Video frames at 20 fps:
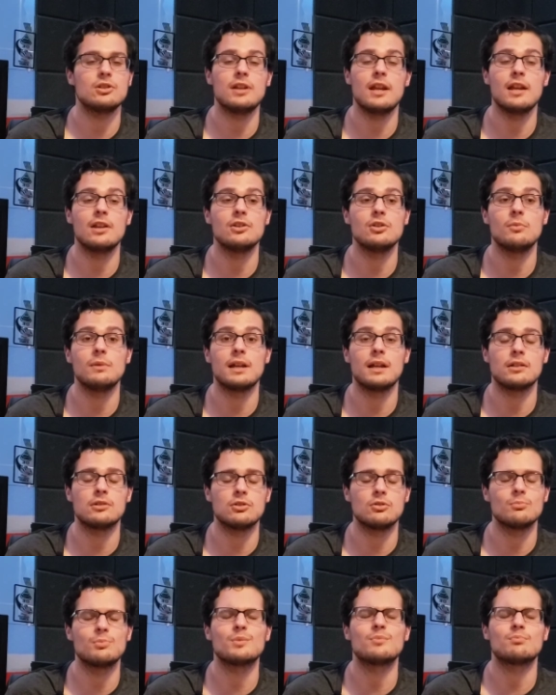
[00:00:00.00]
your day and do what you got to
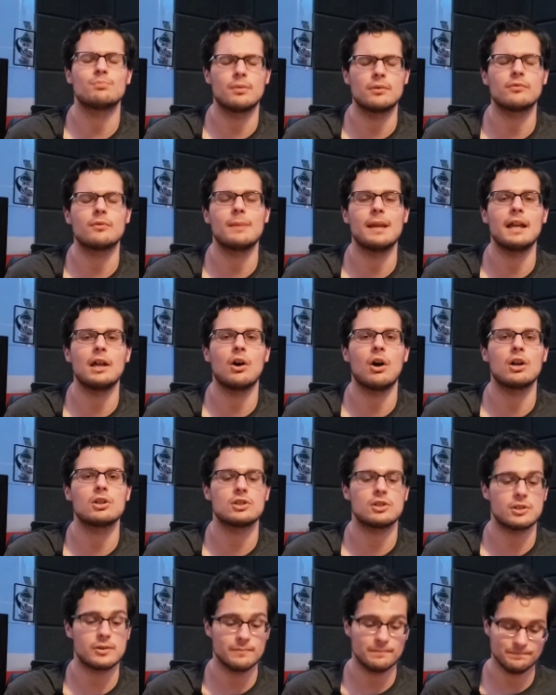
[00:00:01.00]
do, but, but remain
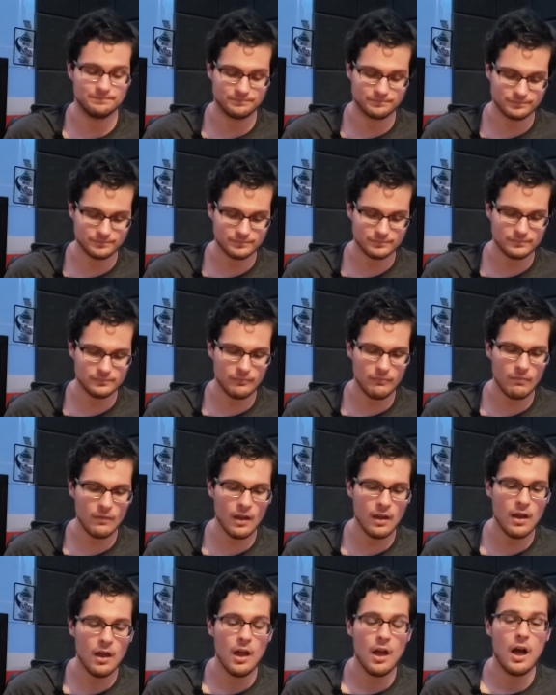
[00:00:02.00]
cautious.
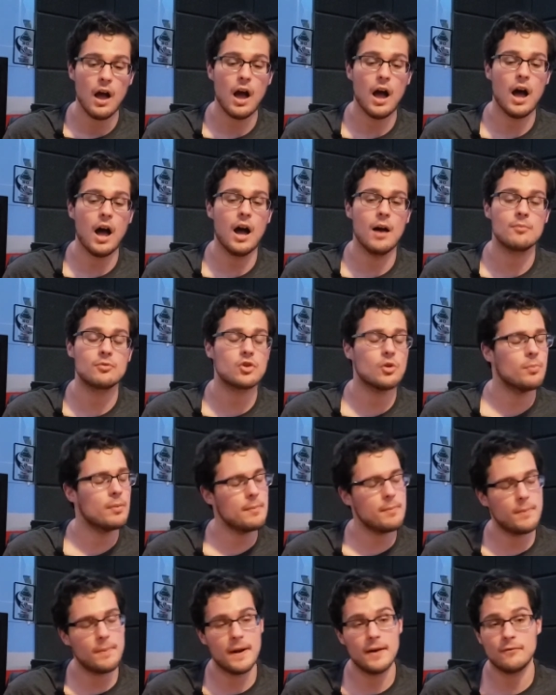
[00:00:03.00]
Um, so
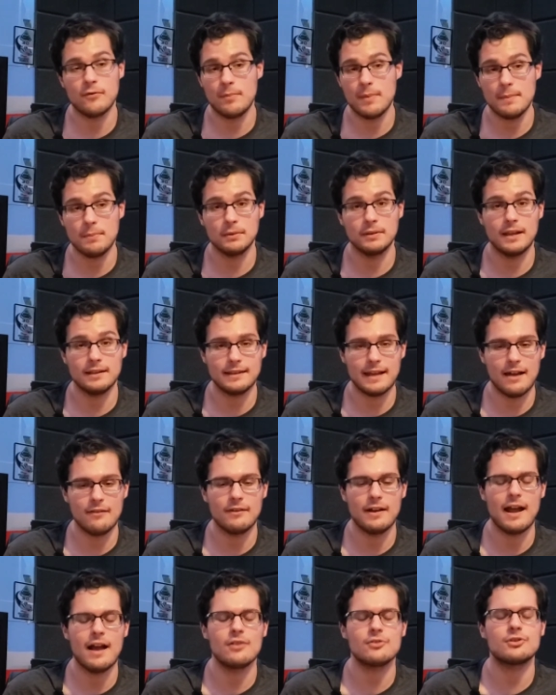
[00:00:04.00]
be prepared for people not to have
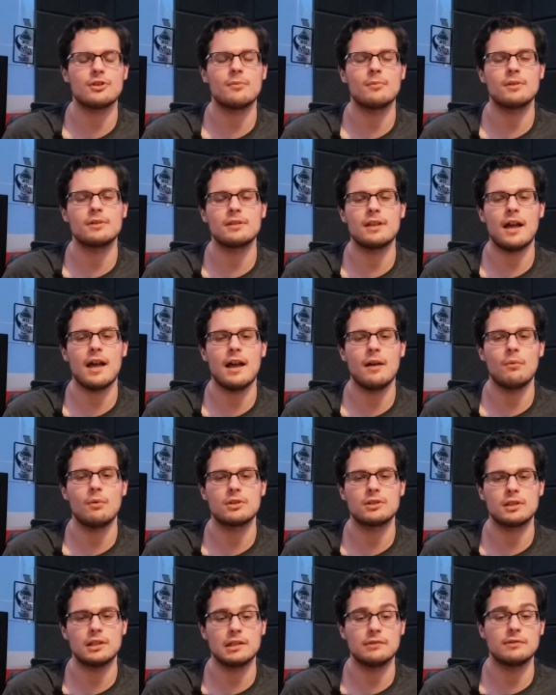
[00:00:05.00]
their house numbers. I
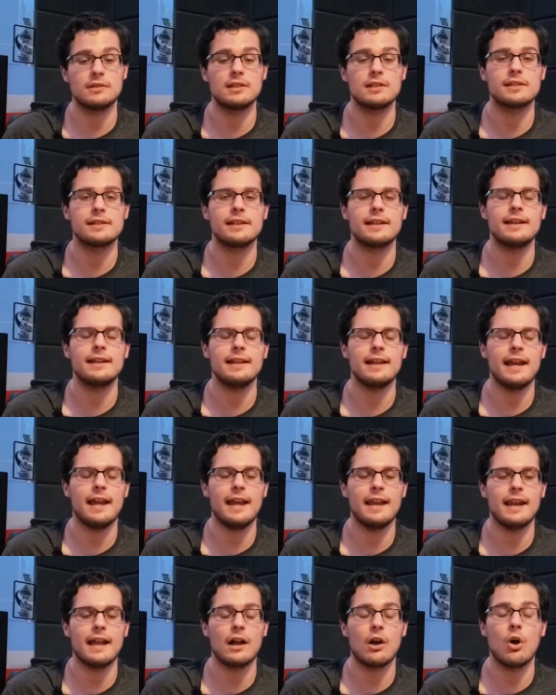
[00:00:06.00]
once delivered to this lady,
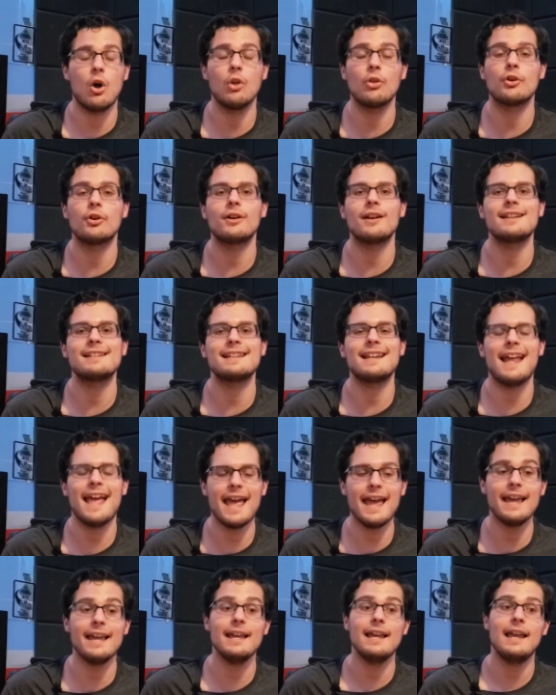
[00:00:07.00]
and I called her, and I said,
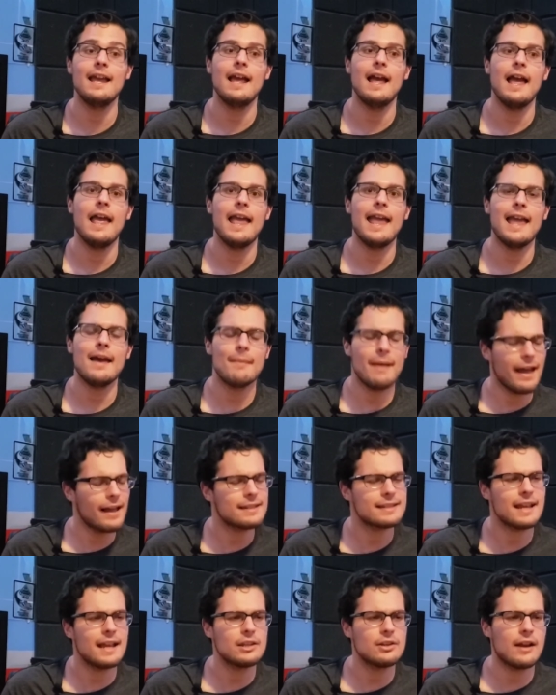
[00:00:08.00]
hey, am I
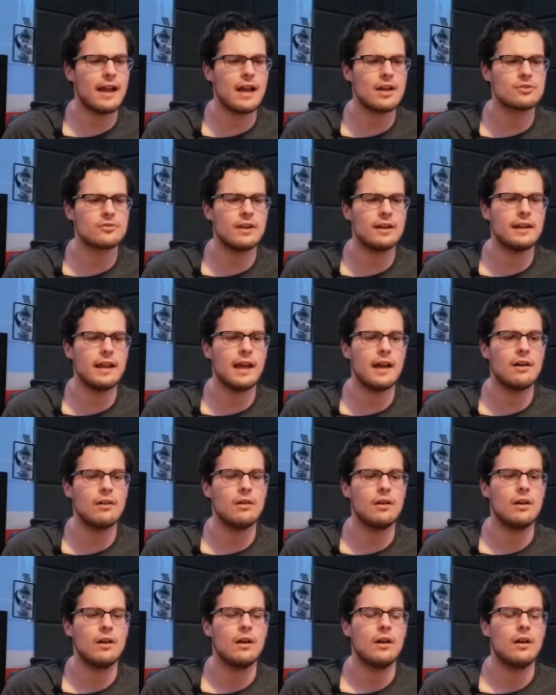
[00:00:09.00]
outside your house right now?